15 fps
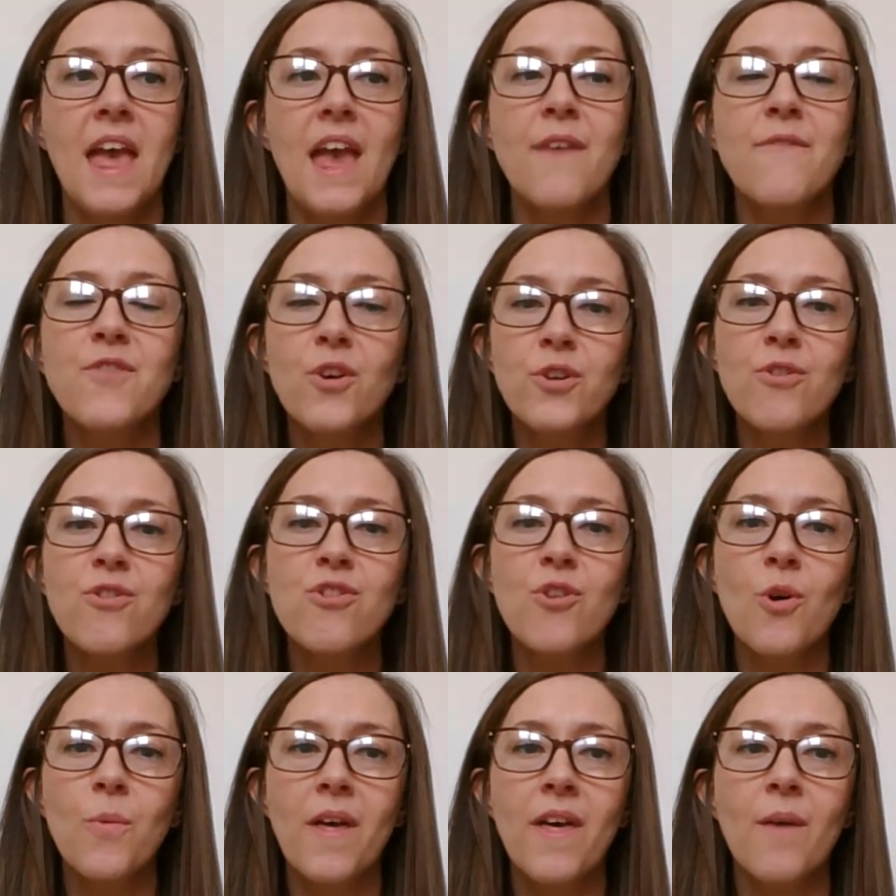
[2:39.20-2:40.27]
If you're not
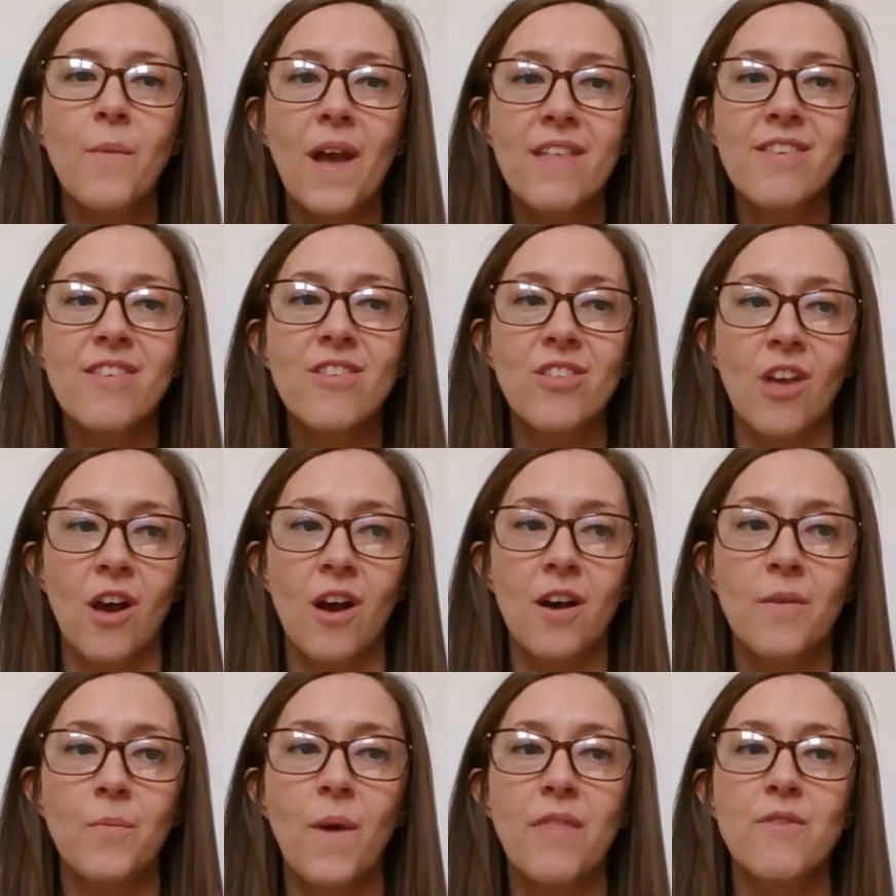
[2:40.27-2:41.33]
sure where to
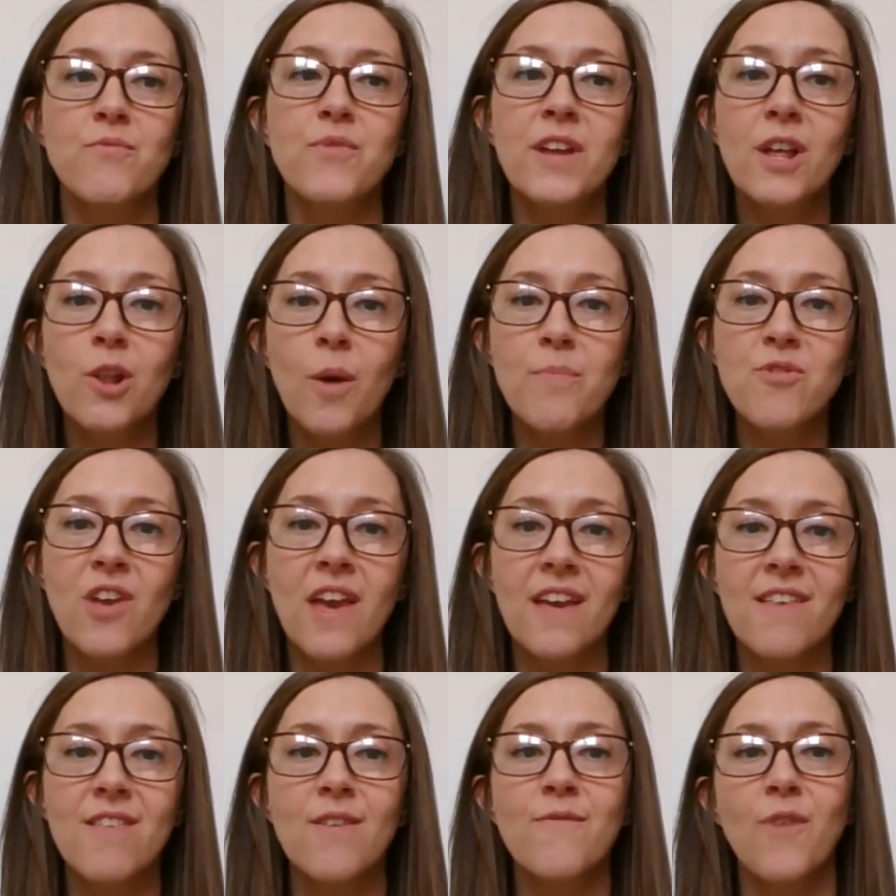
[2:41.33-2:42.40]
start, whether real
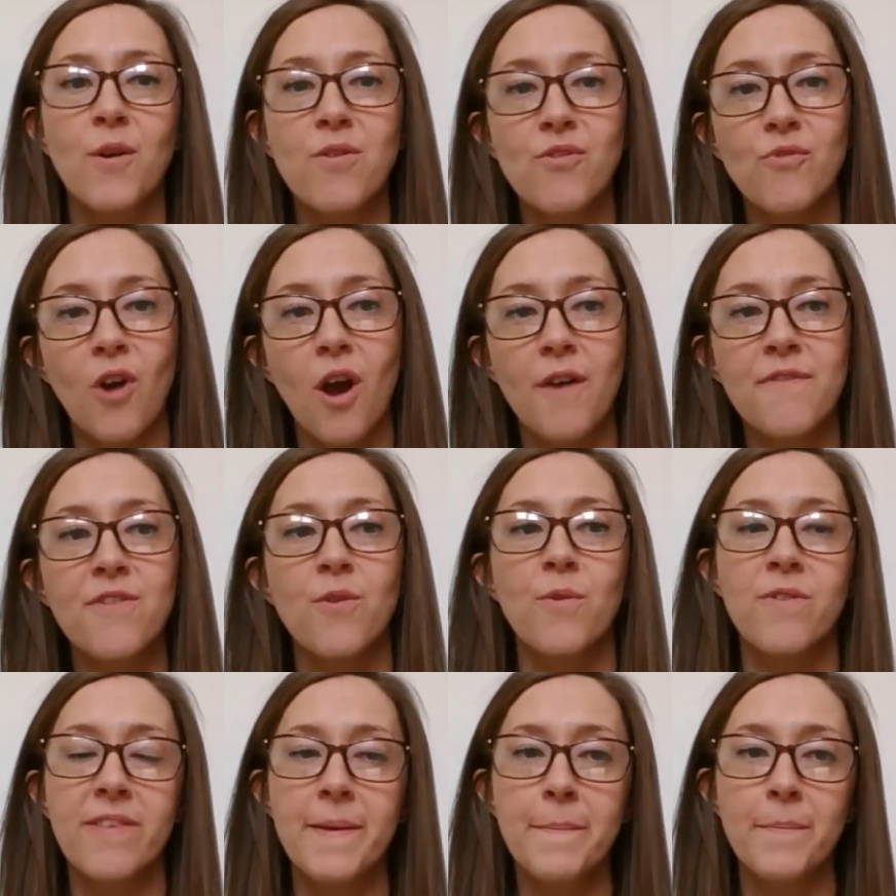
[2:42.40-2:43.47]
objects, photographs
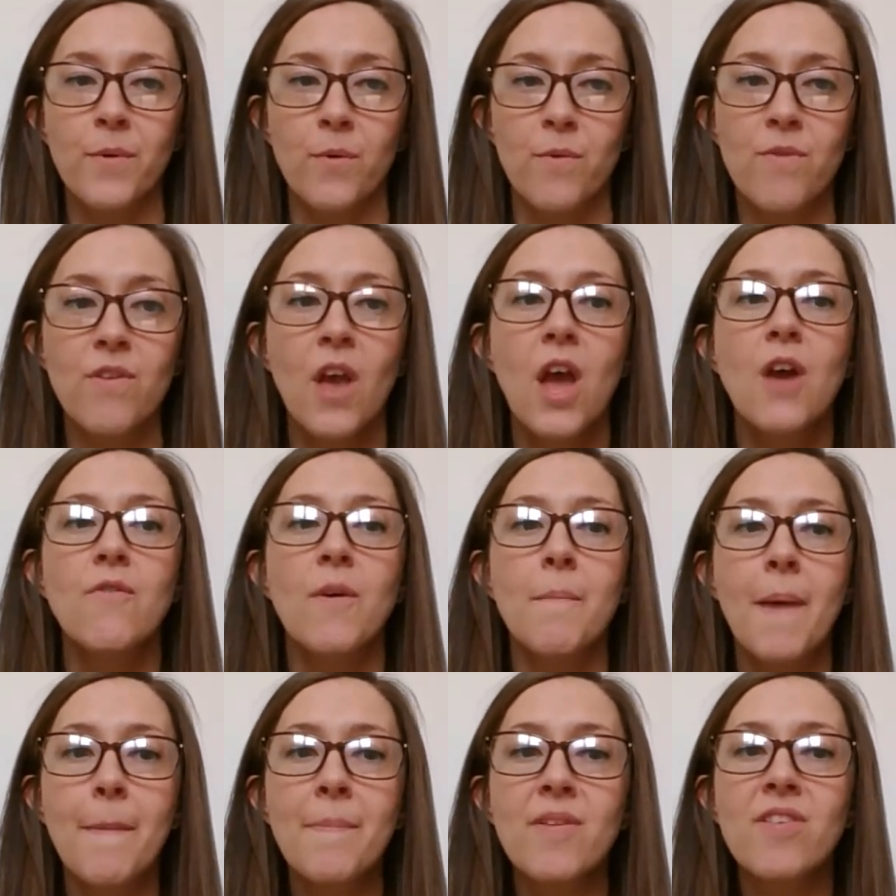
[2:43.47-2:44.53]
or symbols,
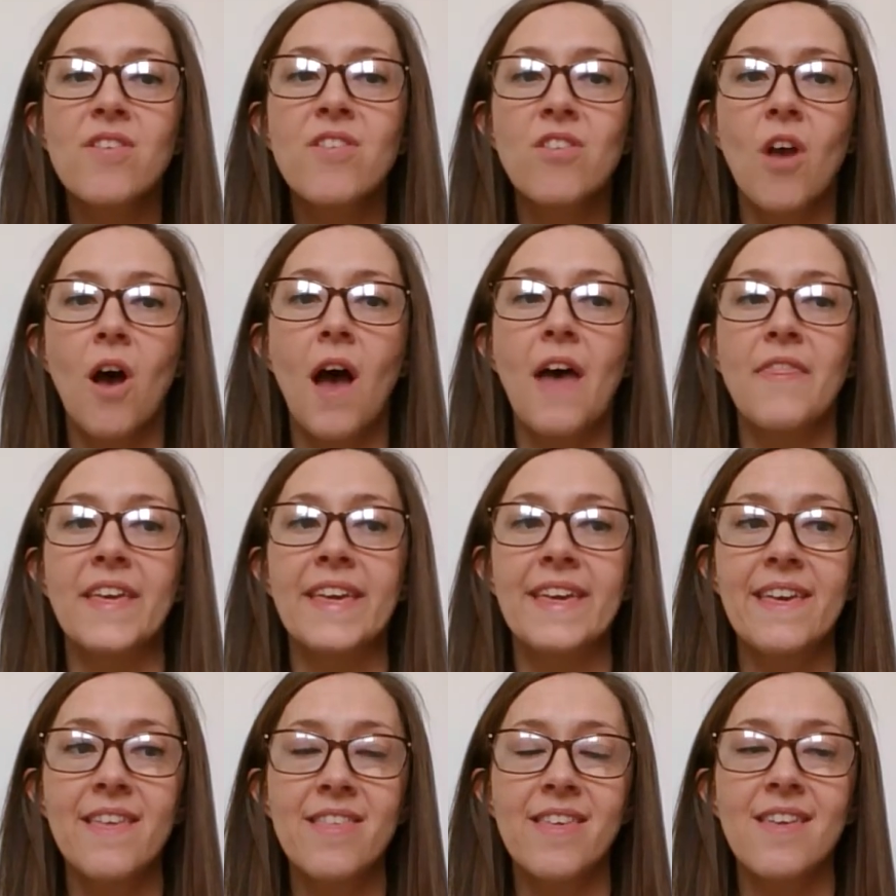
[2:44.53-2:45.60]
remember to start at the
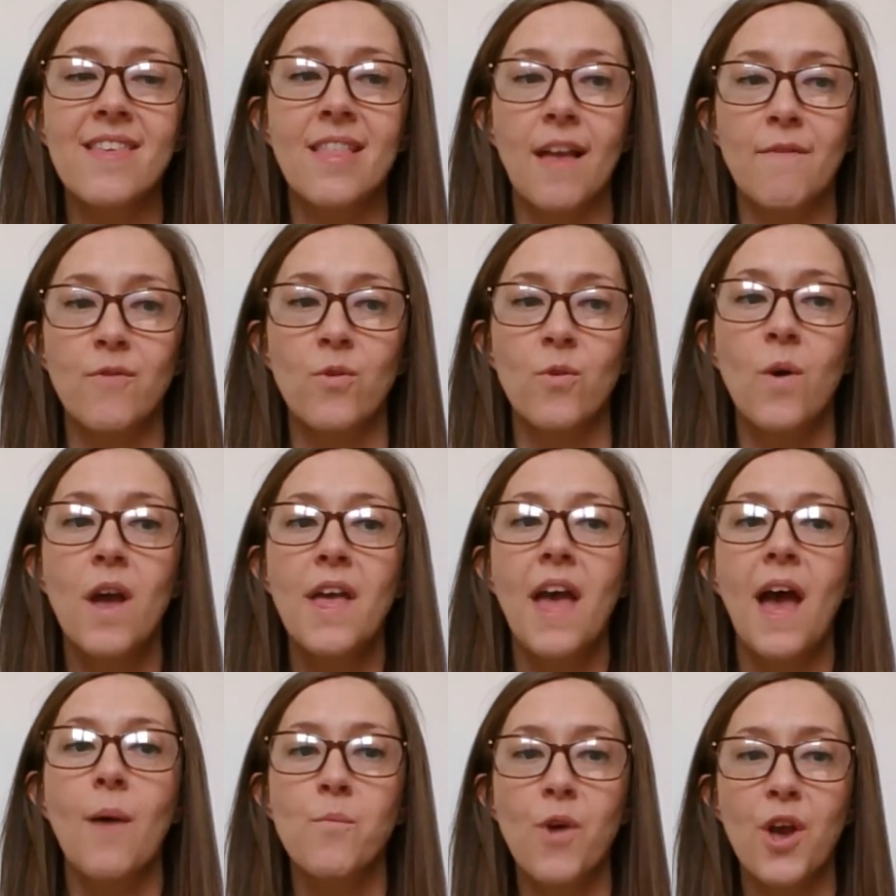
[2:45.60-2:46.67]
easiest level
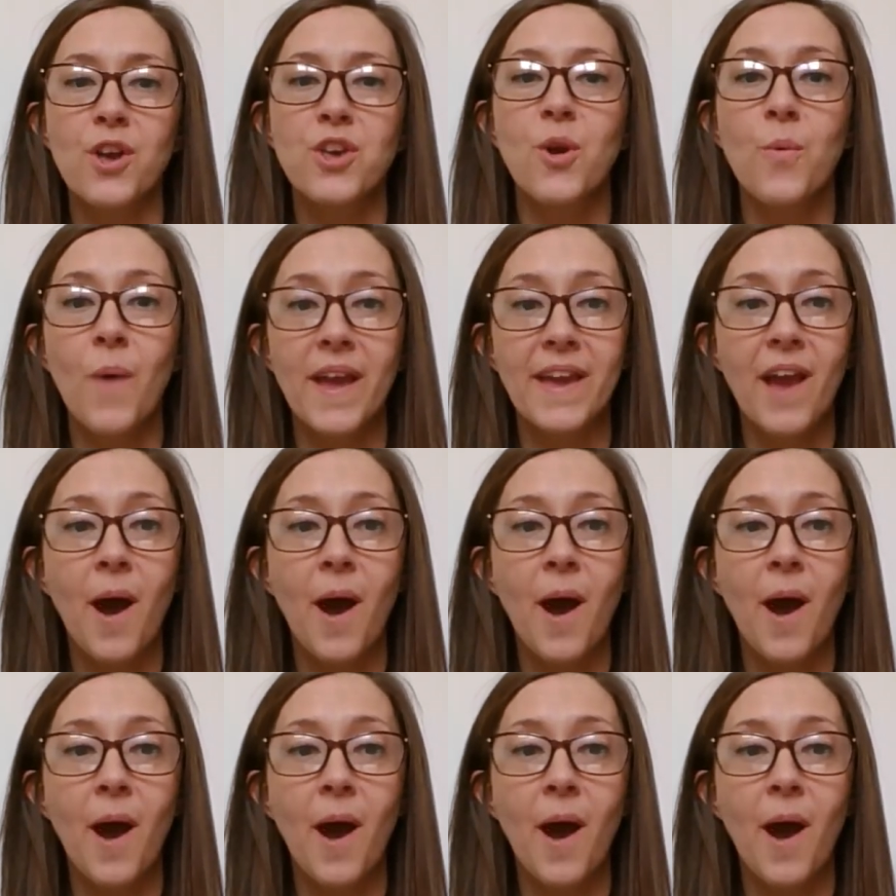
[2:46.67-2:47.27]
and work your way